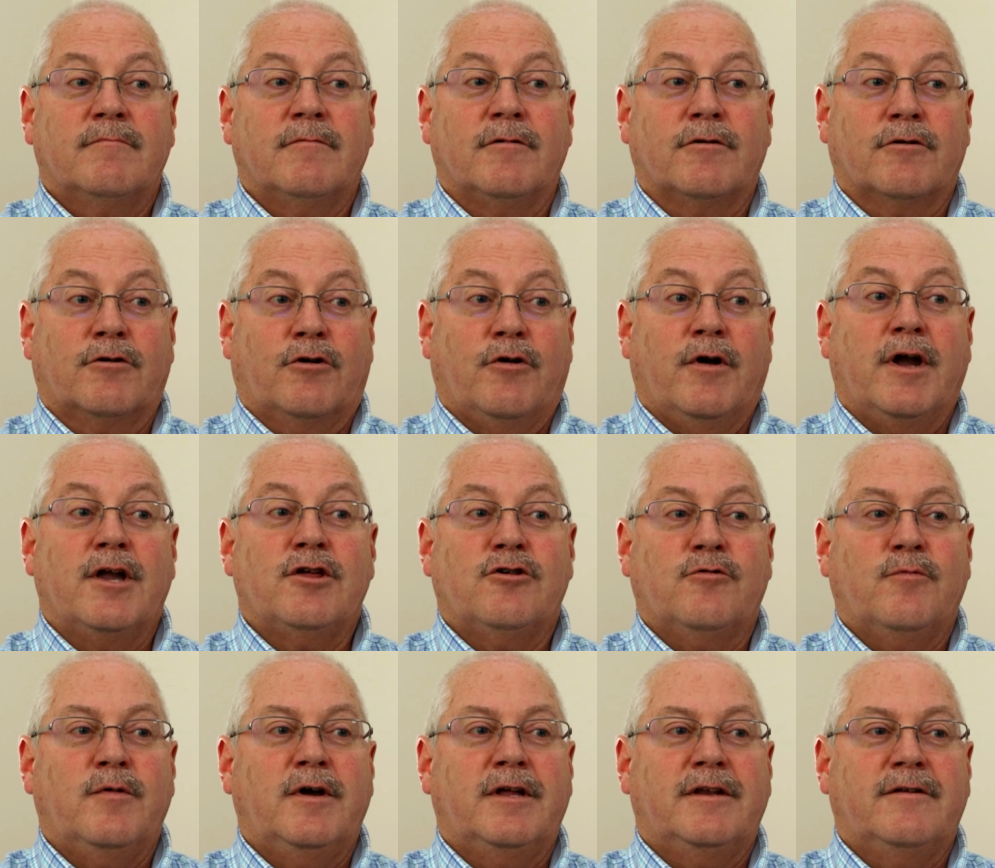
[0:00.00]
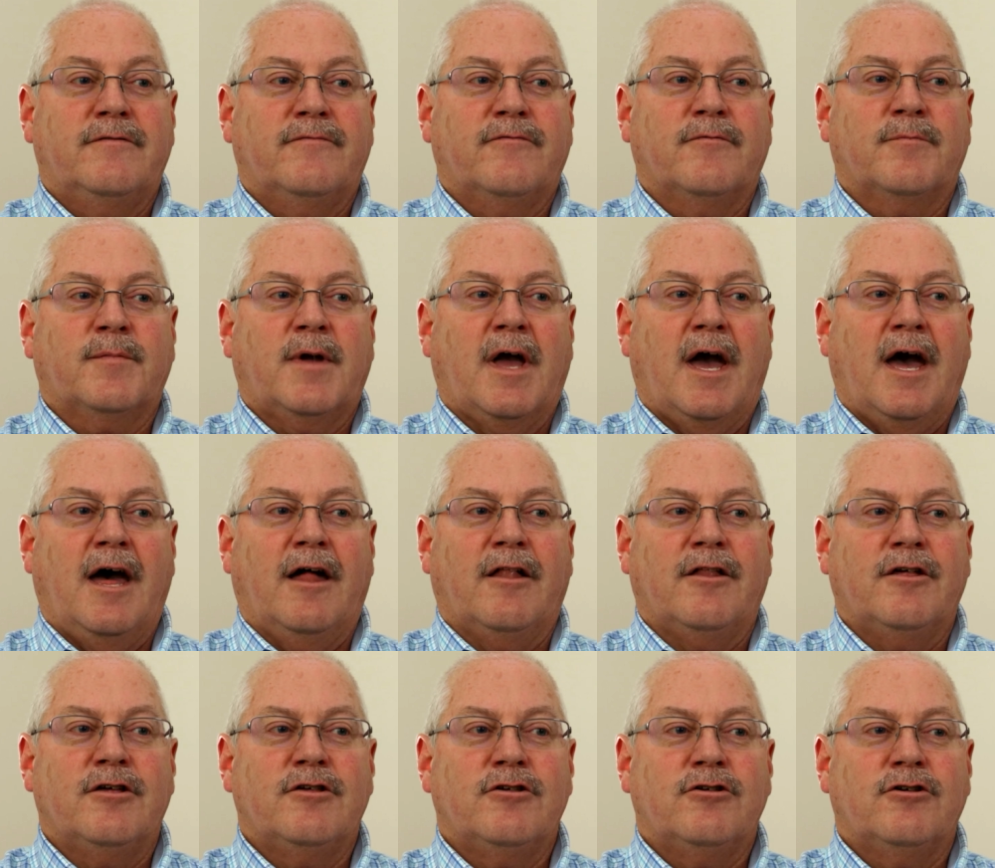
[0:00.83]
or graduated from
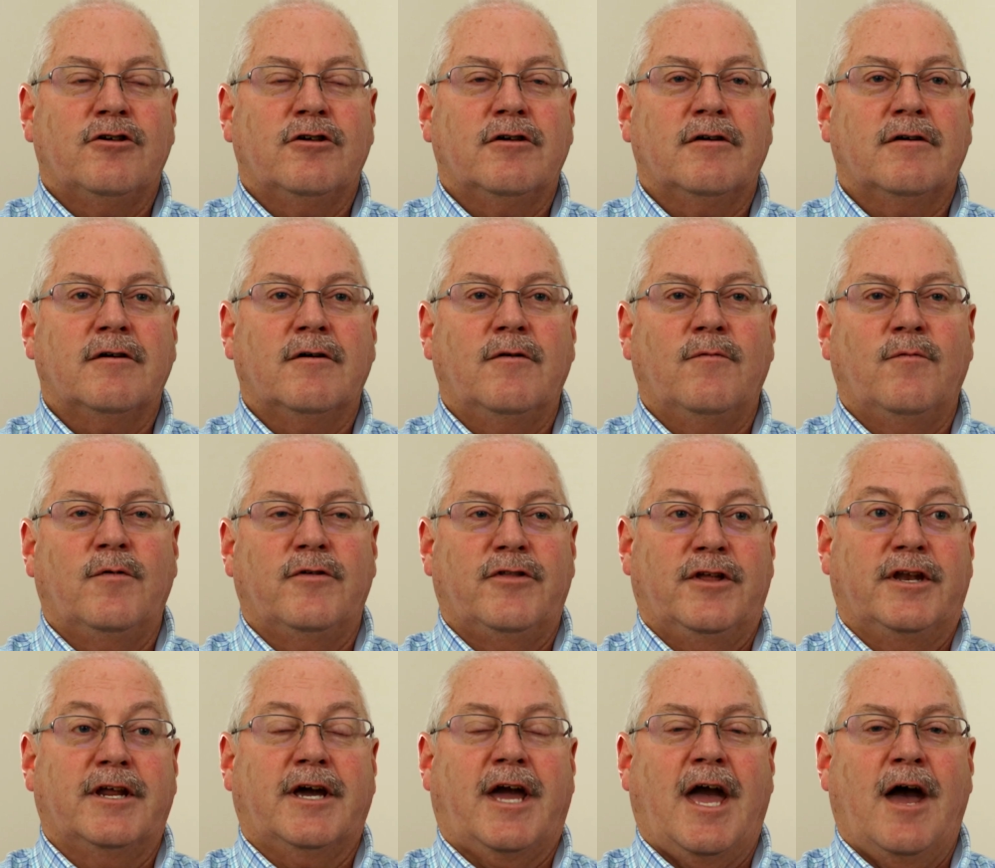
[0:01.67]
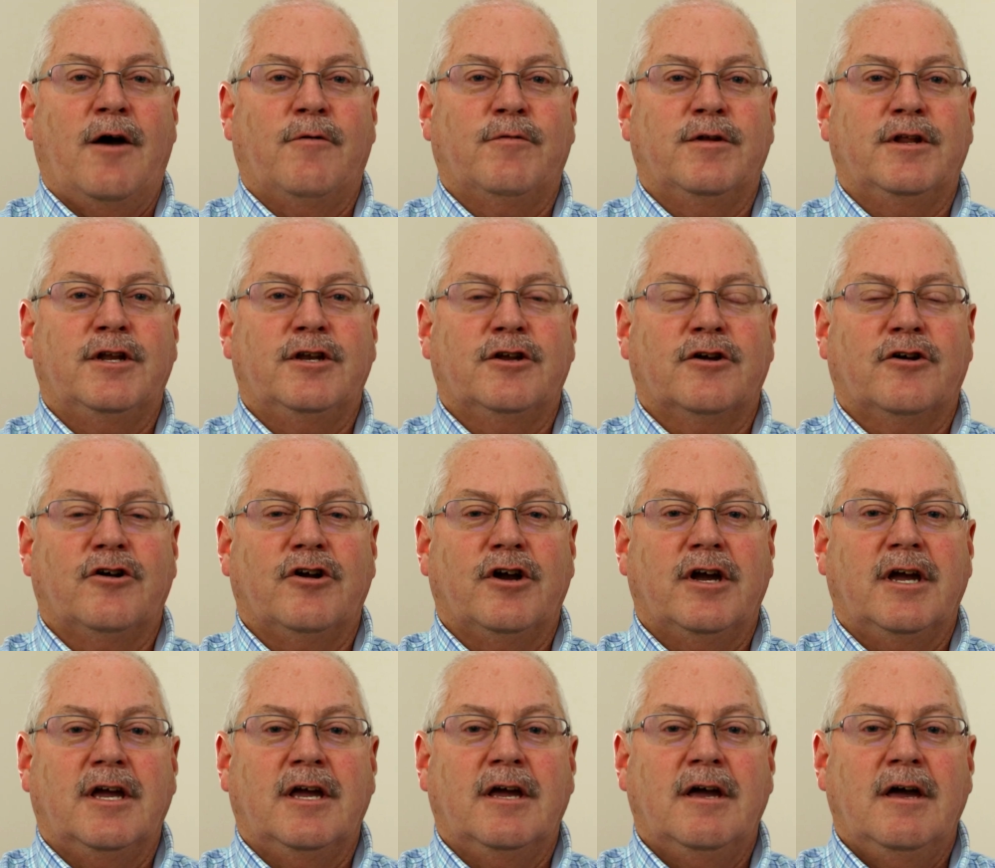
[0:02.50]
college with an accounting
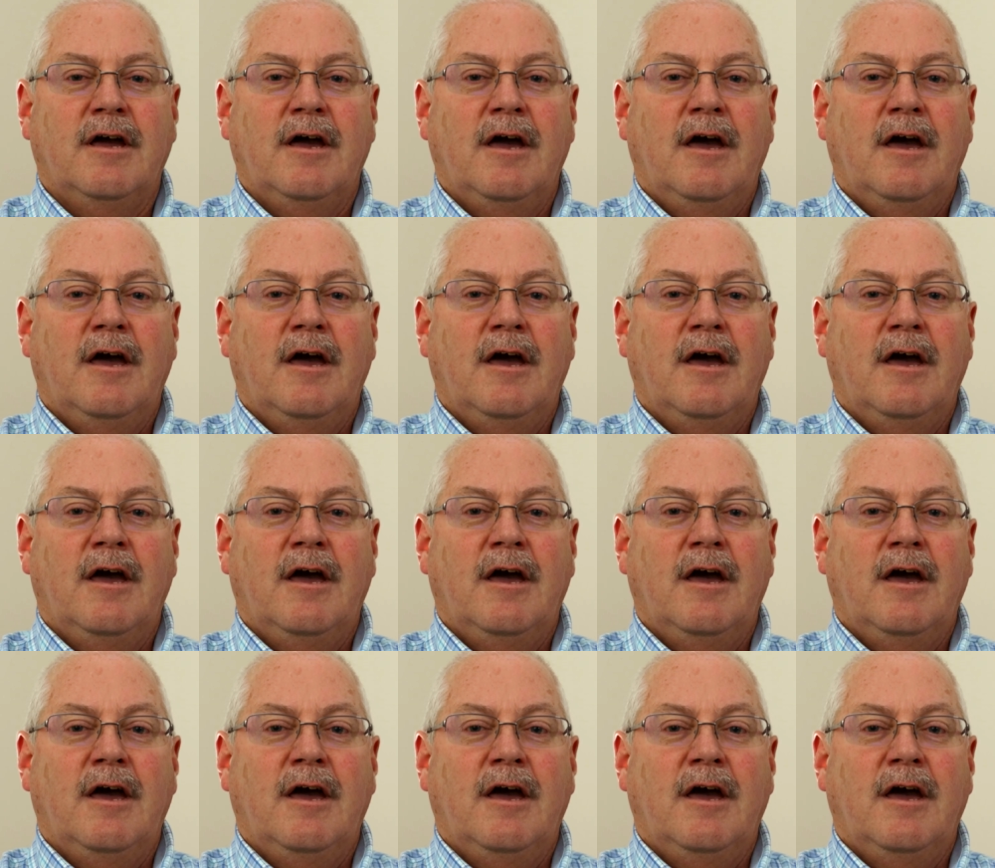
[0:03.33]
degree